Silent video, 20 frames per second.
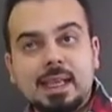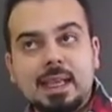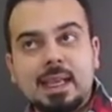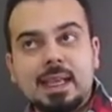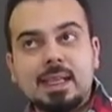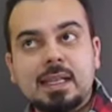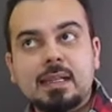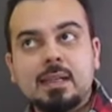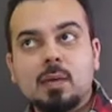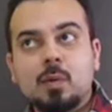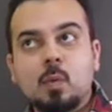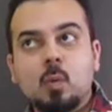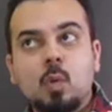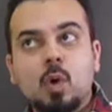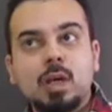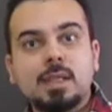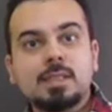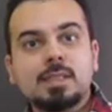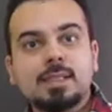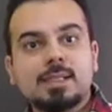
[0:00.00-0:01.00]
in
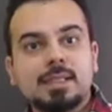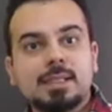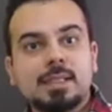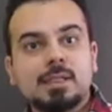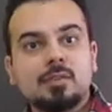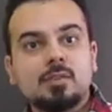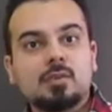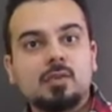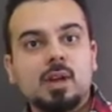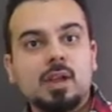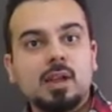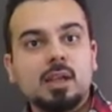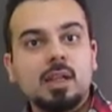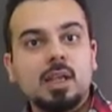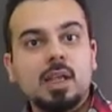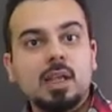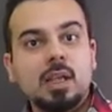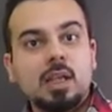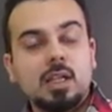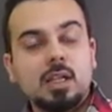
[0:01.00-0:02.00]
one central
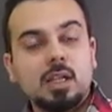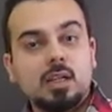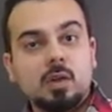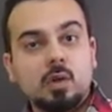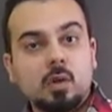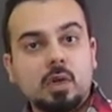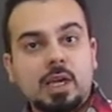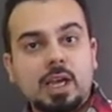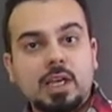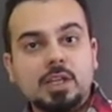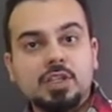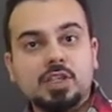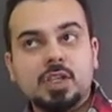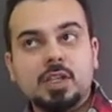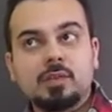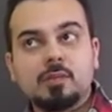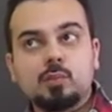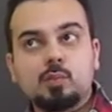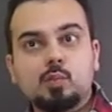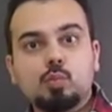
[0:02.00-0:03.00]

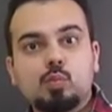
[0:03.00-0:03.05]
location,